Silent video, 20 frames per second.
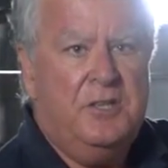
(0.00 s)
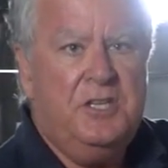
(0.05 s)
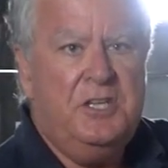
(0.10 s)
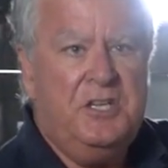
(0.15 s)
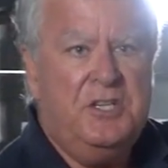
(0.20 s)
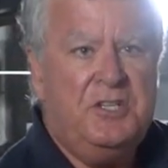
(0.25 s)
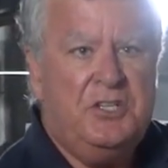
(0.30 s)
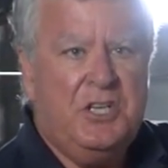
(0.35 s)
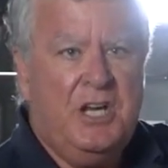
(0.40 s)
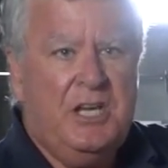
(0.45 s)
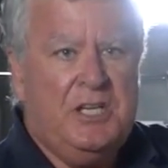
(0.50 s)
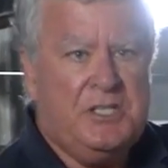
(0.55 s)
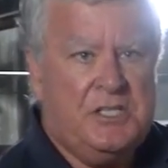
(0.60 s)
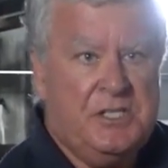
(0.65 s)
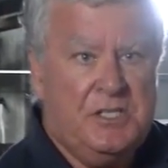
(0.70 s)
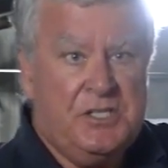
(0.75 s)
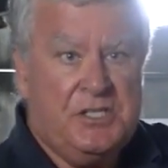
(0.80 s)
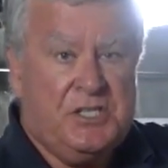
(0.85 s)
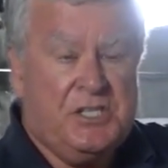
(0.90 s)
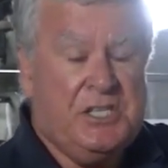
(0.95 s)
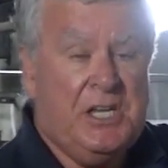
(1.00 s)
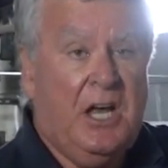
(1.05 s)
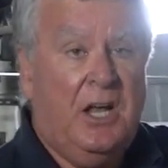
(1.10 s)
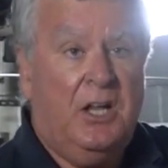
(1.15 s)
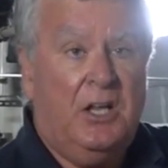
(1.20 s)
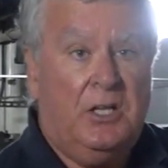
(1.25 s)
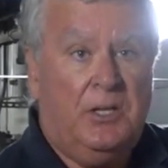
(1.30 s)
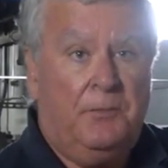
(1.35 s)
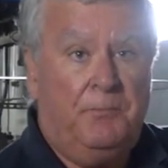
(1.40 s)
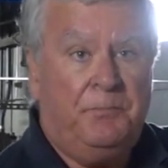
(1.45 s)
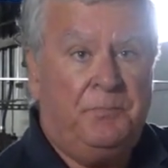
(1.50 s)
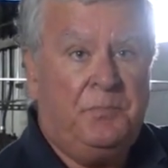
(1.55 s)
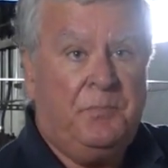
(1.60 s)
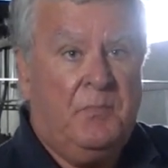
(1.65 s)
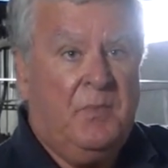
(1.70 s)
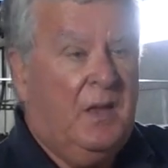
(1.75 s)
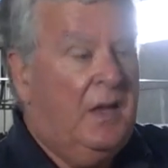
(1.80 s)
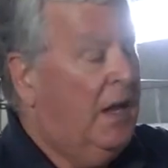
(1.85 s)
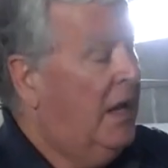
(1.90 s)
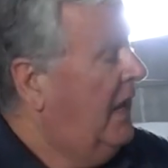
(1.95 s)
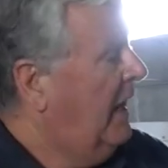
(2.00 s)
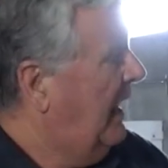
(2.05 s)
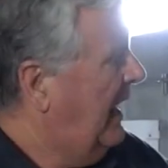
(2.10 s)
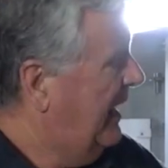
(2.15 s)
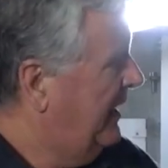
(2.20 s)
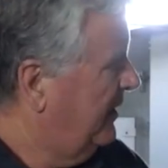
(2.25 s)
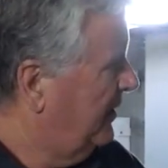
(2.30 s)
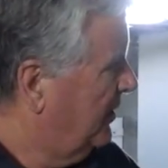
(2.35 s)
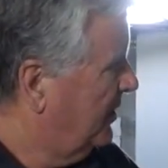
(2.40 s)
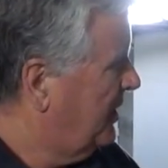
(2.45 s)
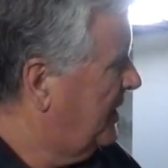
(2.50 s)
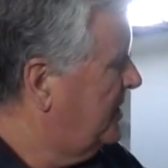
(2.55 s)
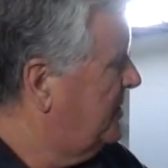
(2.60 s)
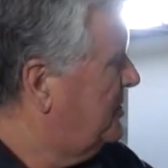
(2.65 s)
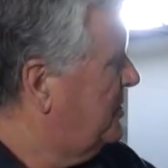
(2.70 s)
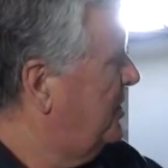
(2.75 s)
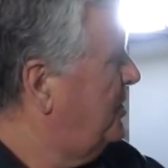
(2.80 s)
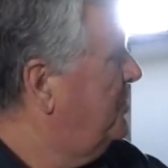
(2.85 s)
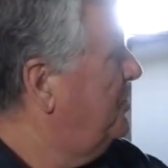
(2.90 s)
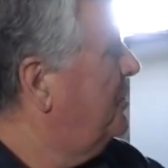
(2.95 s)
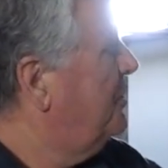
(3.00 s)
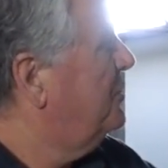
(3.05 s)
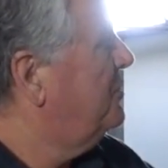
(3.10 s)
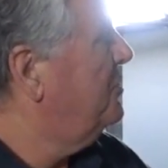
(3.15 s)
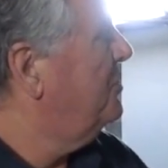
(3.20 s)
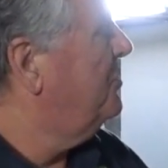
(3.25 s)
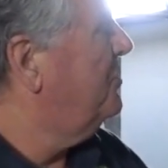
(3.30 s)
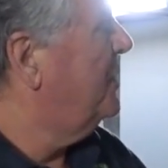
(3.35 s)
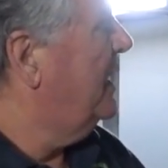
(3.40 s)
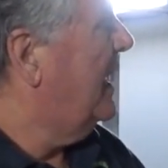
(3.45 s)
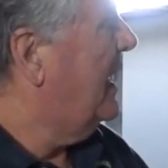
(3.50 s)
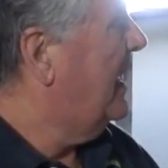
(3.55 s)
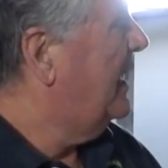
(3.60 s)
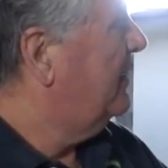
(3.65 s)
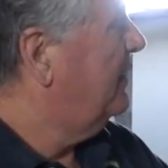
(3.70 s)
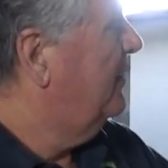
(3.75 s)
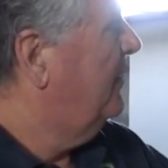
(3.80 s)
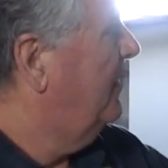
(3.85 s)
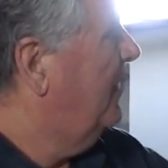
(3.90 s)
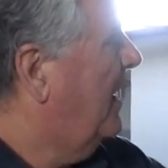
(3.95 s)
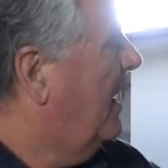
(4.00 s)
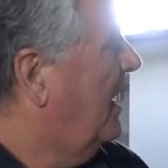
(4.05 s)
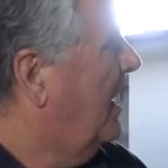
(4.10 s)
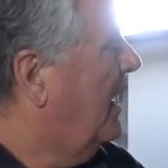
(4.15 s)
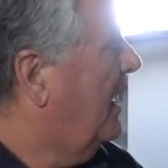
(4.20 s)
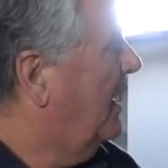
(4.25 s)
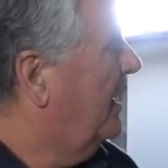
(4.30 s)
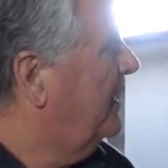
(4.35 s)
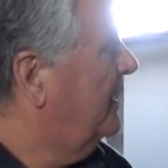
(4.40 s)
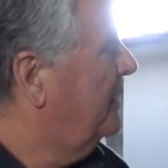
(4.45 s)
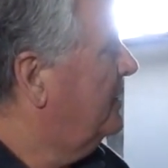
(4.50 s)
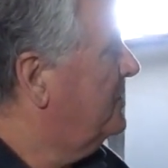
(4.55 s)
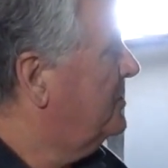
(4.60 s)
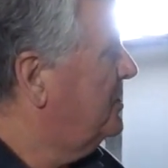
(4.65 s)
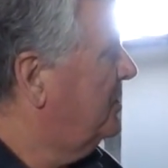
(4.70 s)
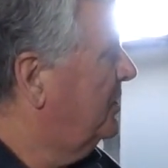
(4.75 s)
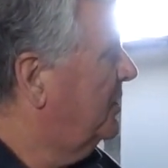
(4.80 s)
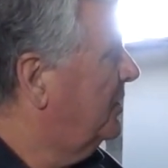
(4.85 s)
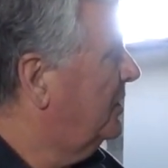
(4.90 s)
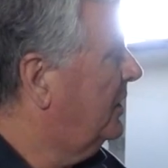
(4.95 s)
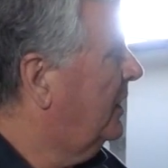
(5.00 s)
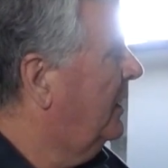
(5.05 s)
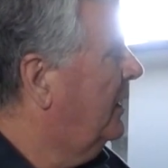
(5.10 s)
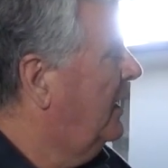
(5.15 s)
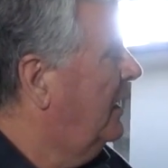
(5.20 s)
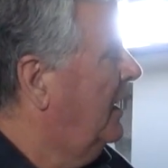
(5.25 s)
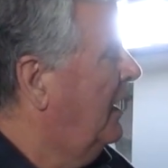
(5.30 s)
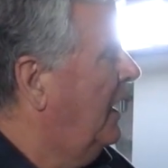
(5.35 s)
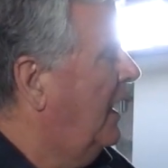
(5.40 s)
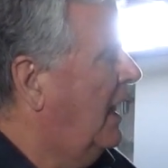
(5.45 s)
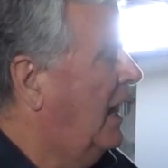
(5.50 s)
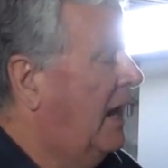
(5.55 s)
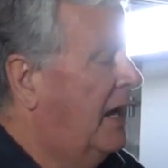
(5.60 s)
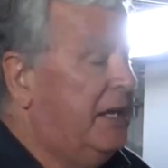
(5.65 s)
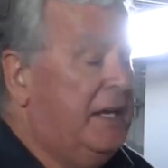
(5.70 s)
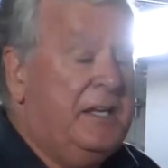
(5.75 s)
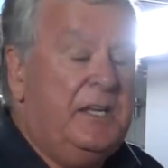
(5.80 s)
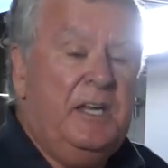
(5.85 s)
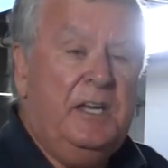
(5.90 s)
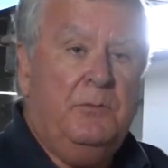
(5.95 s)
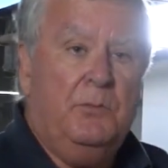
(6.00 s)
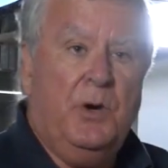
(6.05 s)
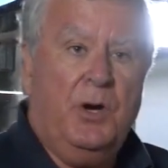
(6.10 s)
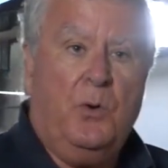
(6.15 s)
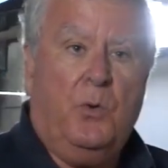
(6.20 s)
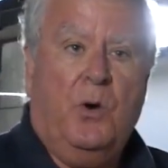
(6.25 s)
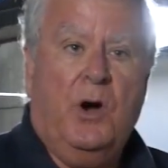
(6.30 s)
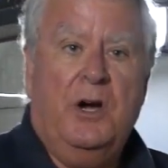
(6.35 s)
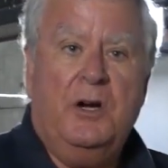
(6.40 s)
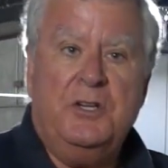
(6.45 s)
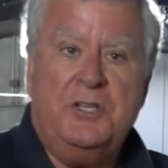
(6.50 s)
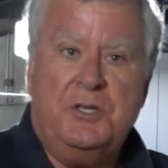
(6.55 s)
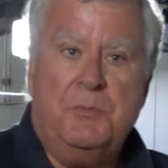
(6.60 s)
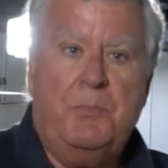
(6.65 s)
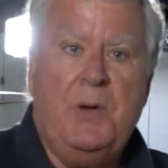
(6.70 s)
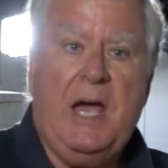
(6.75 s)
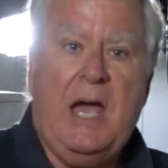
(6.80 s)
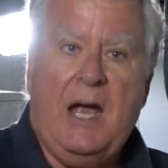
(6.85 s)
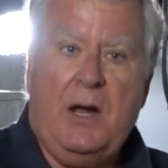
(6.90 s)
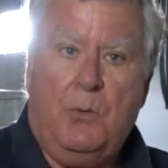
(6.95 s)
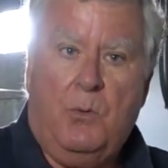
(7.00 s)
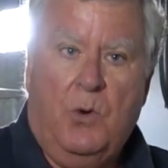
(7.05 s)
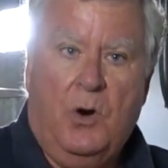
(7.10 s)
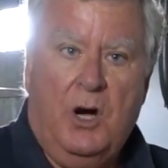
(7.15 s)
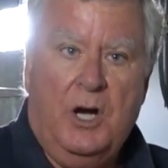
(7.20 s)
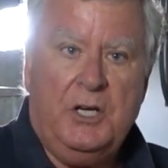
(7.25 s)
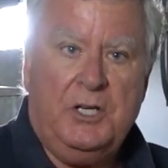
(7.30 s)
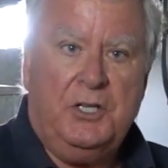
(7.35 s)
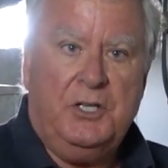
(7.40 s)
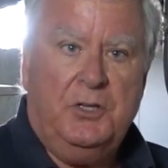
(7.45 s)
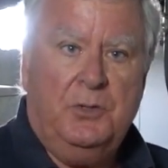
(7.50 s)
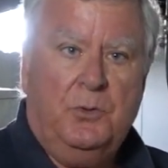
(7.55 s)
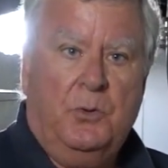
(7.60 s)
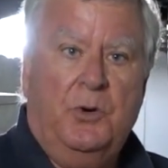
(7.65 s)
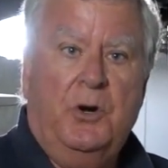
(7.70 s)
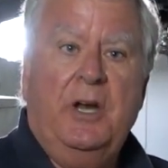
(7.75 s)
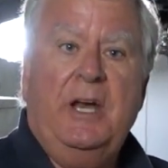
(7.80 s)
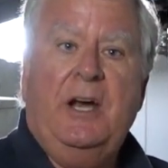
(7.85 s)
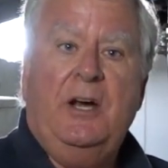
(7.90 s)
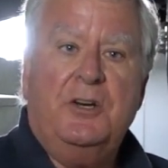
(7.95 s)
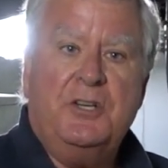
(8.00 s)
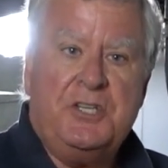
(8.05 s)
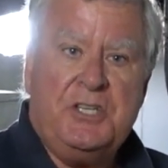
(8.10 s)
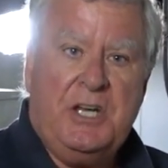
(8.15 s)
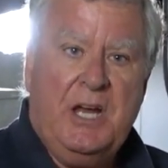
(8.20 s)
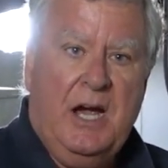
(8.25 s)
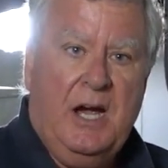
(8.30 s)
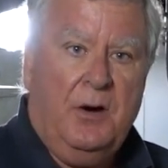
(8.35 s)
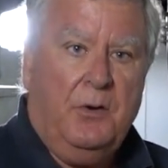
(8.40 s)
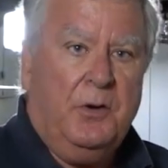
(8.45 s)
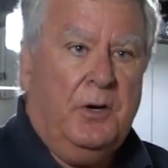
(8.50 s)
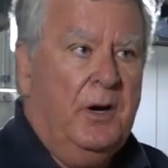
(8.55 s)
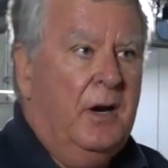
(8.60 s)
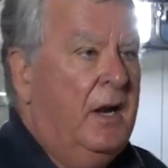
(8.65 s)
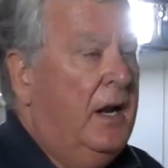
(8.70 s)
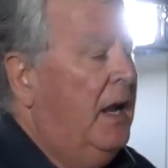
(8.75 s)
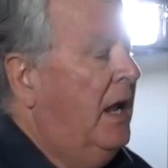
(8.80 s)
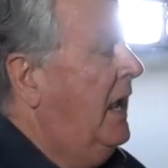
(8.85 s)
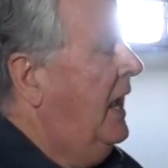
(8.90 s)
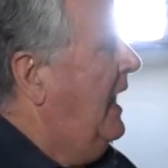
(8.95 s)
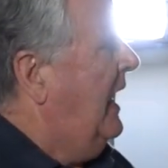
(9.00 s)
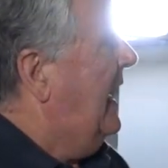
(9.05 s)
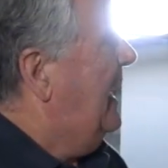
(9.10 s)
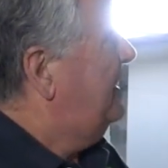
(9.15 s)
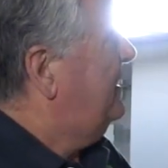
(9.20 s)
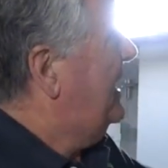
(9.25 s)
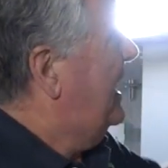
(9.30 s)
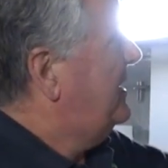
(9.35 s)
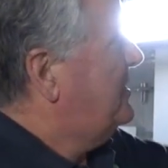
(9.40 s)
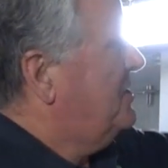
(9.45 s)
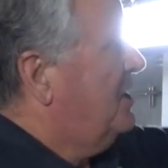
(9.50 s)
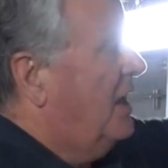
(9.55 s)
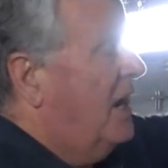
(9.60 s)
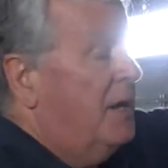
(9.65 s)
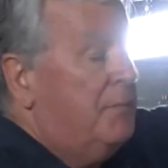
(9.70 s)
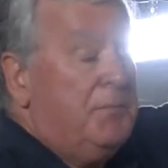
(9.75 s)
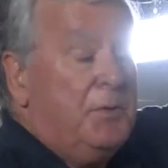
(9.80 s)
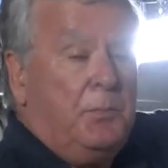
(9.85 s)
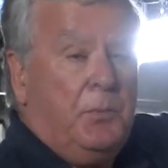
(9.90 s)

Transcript: the adjacent cell. And it'll continue to do that until it requires a backwash or an air scour. At that time, the